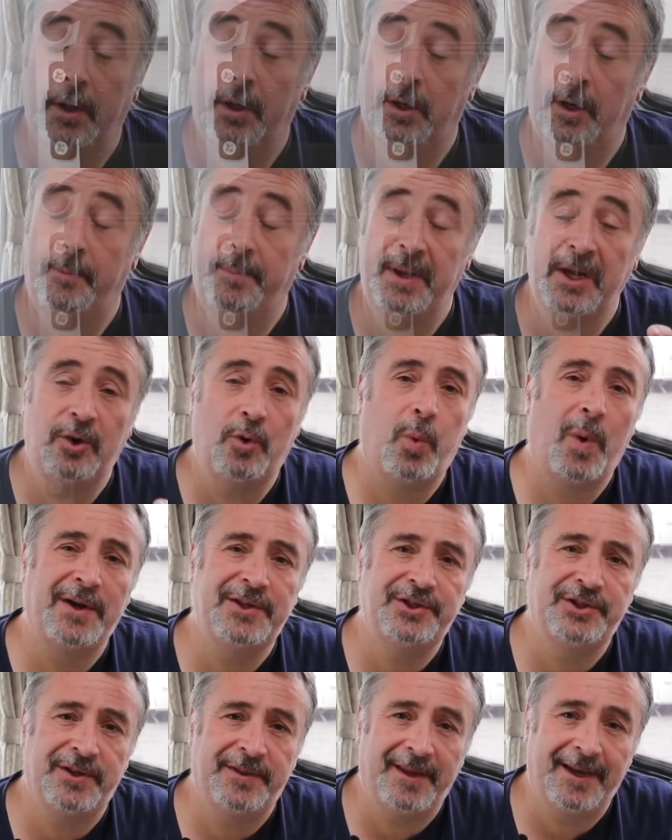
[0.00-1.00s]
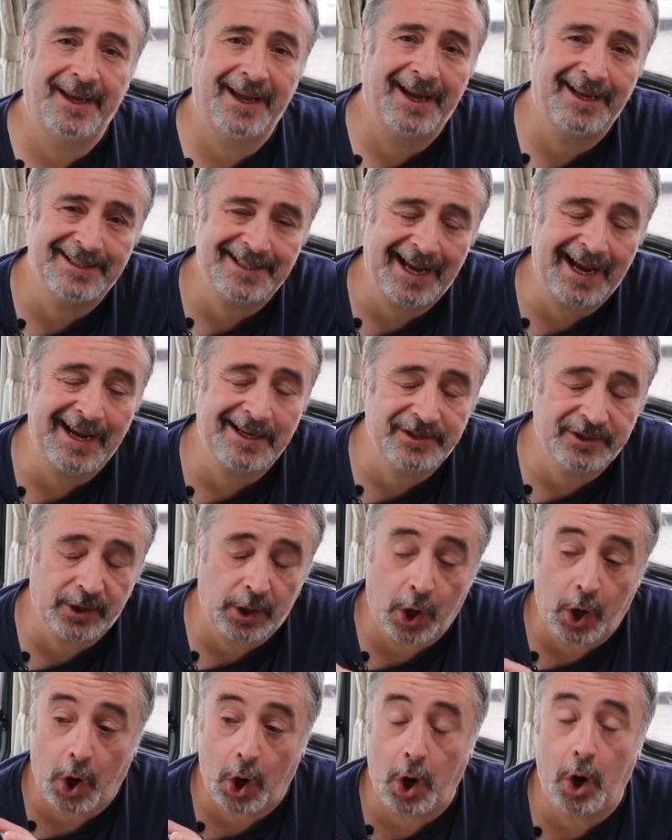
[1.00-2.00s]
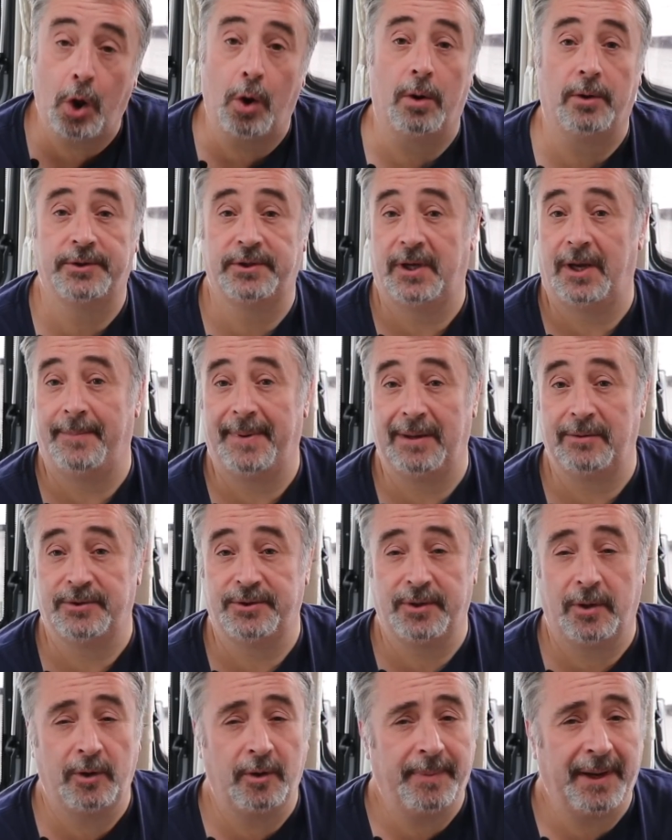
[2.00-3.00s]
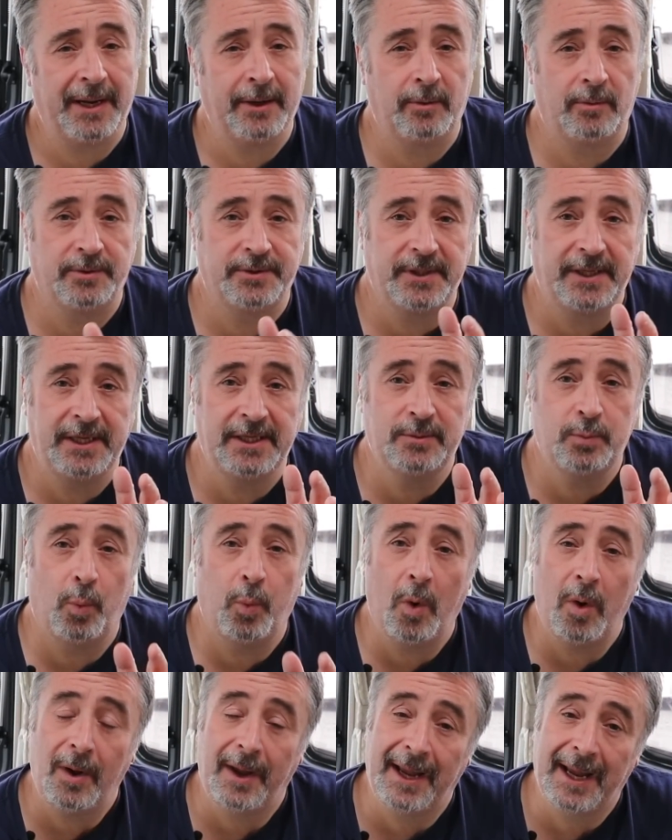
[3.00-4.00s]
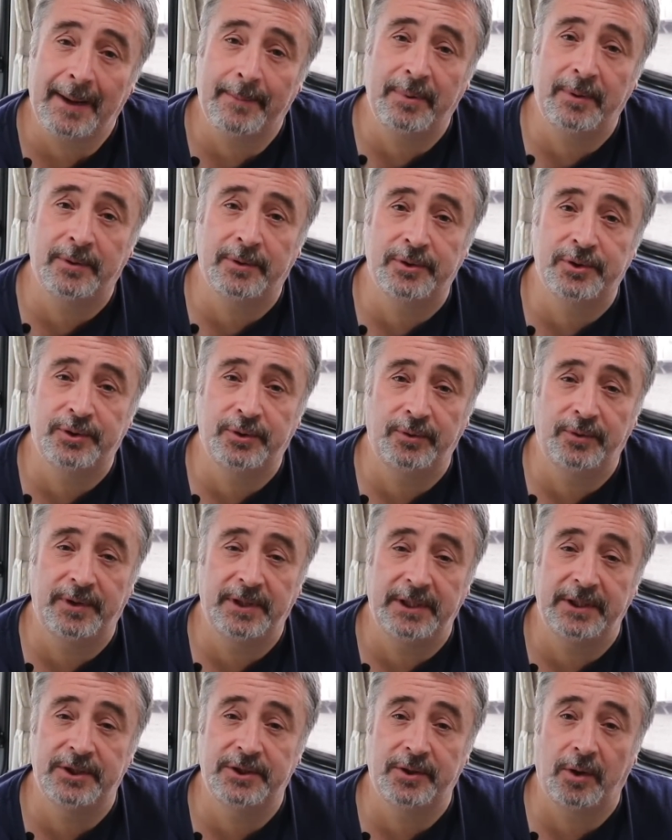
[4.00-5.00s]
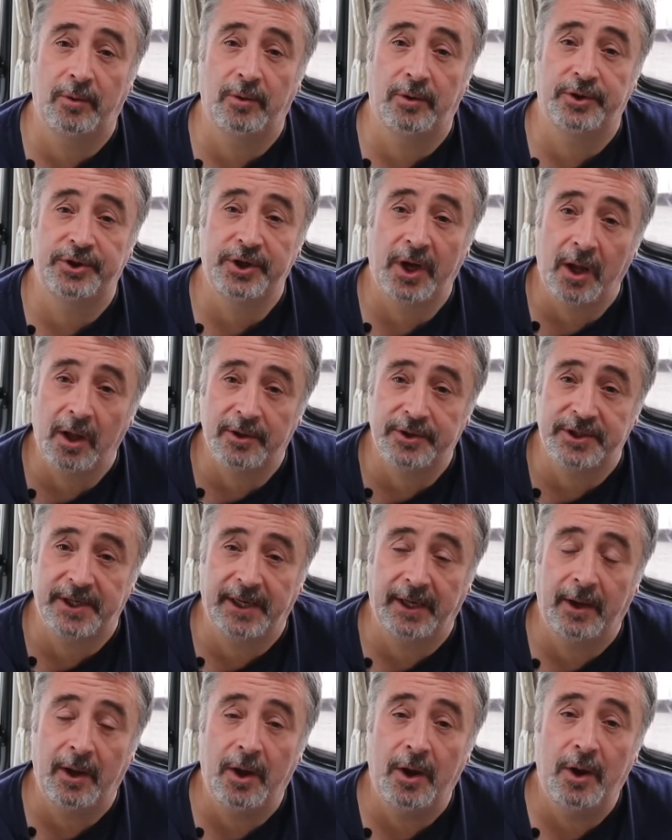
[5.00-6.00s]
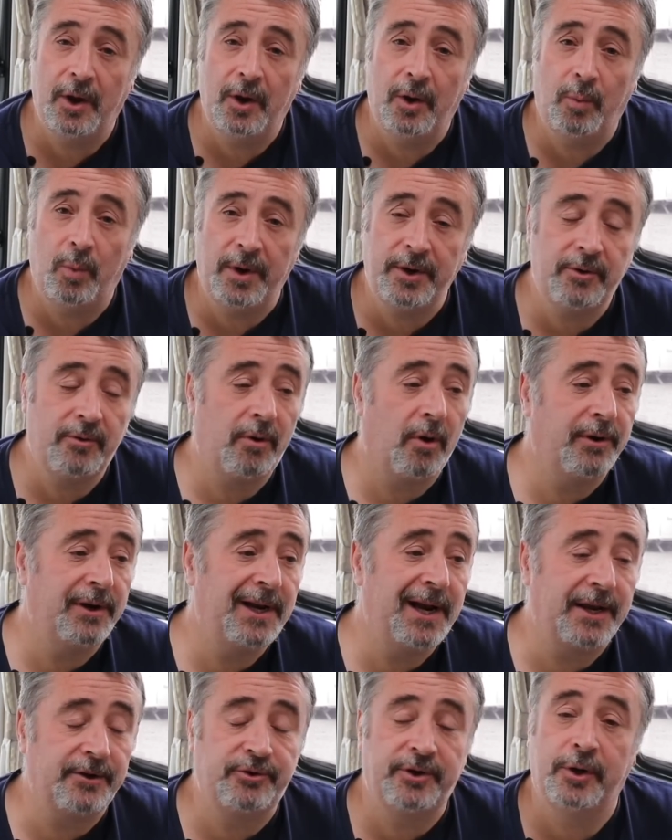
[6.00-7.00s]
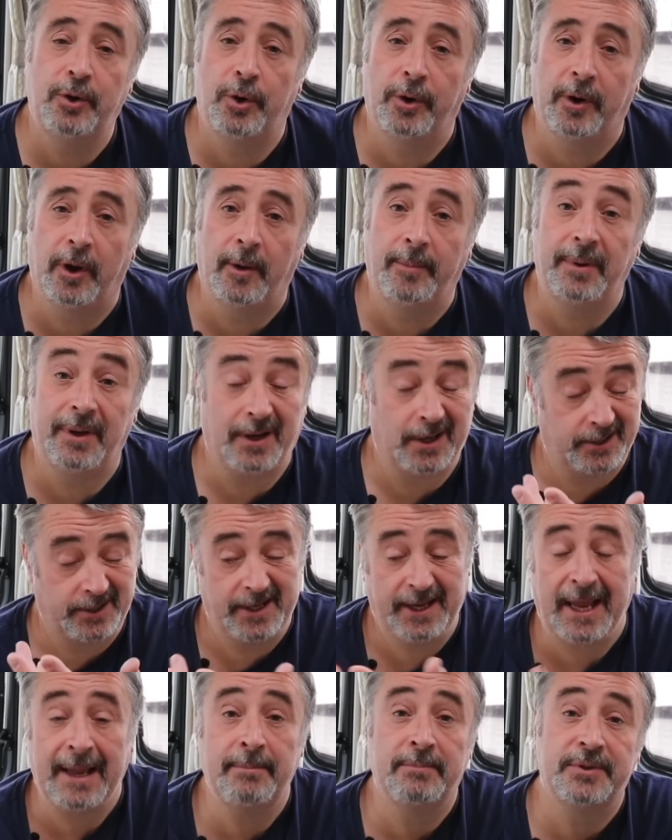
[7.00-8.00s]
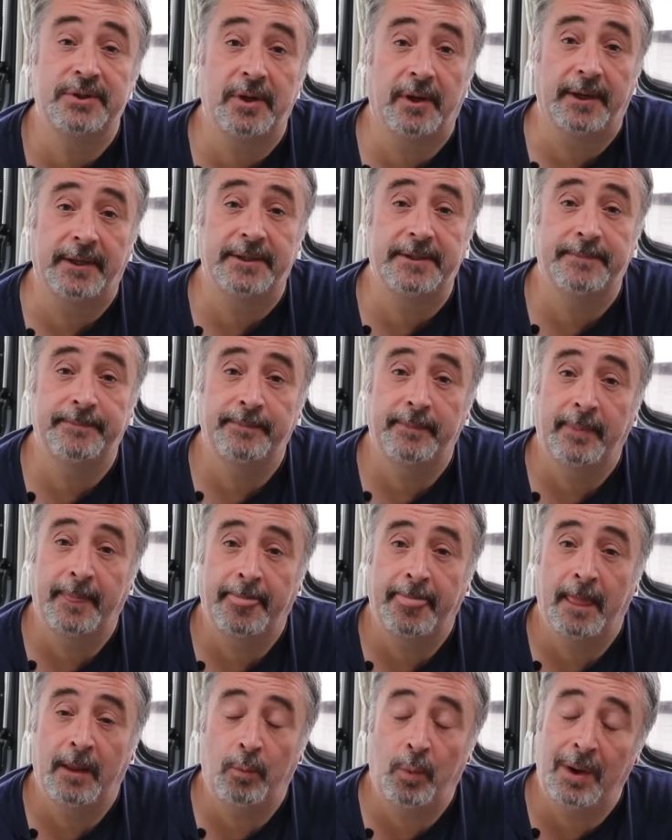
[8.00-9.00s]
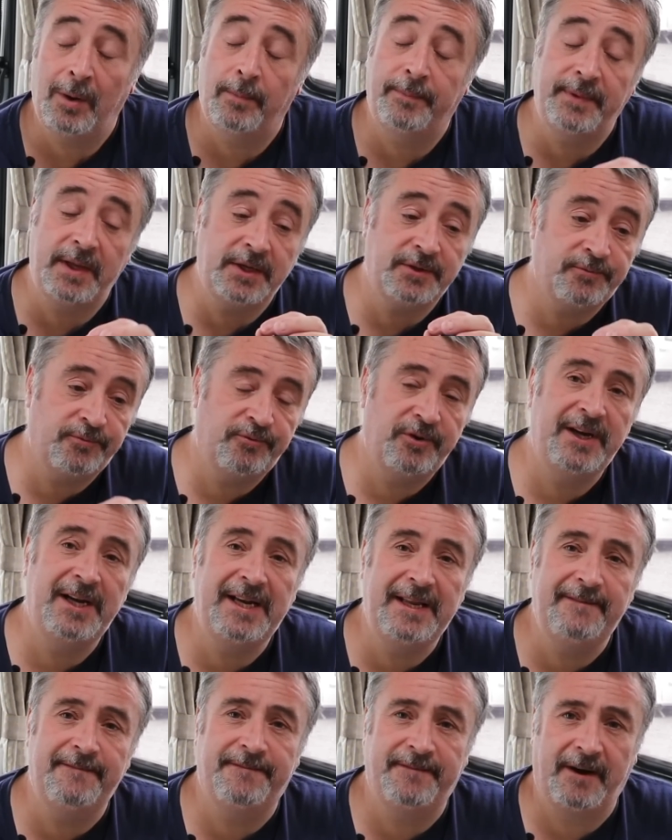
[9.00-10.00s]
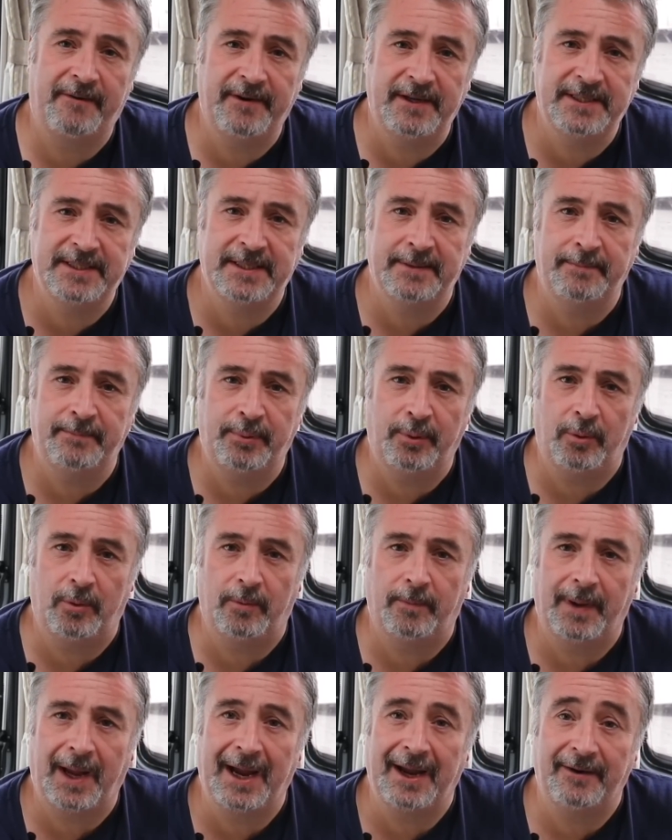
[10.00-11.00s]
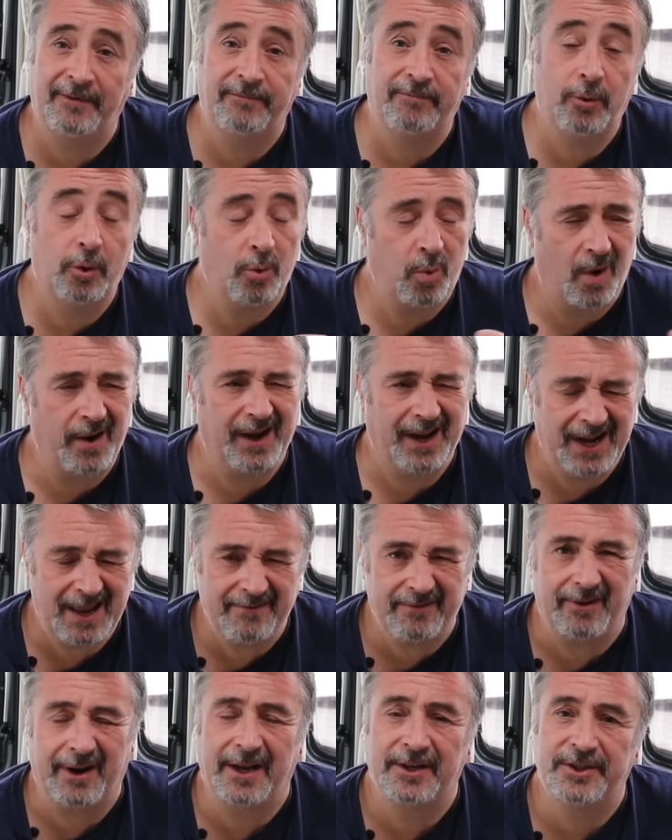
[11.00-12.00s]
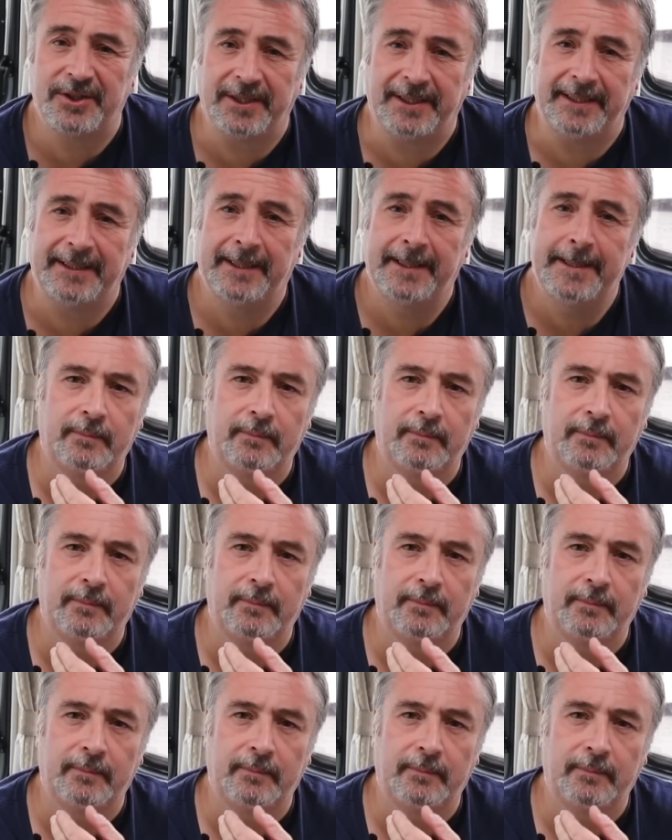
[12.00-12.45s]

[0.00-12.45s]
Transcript: A big question that gets asked a lot about solar panels is what happens to the solar charging when you're on electric hookup at a campsite. Well, it's really very simple and quite clever actually.